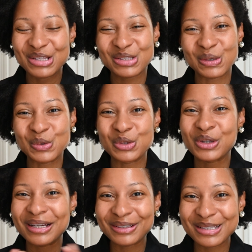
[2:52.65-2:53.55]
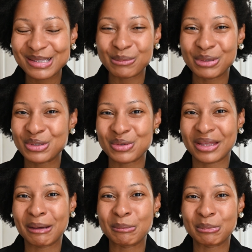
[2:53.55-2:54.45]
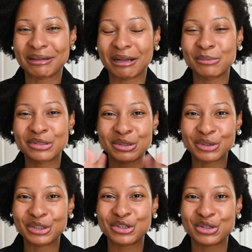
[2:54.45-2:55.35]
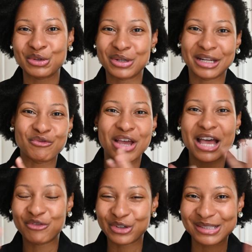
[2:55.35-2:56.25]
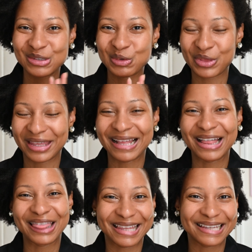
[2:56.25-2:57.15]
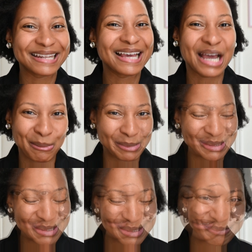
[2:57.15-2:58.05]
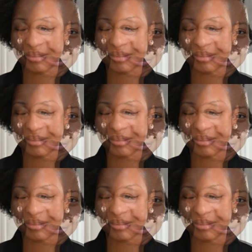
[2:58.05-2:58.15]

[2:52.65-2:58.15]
So you're not gonna see me do that, but I'm still gonna show you kind of every single thing that happens.